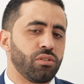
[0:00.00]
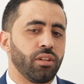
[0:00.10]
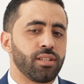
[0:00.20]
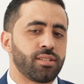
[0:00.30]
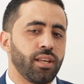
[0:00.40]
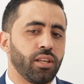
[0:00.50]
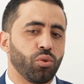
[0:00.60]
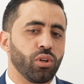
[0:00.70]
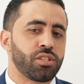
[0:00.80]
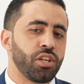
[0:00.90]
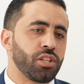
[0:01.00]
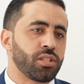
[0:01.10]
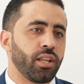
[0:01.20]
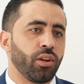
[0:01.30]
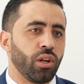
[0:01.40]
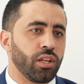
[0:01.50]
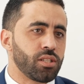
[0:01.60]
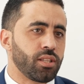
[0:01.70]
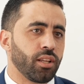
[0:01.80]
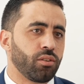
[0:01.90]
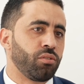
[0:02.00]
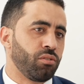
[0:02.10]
let's say, to exchange the knowledge that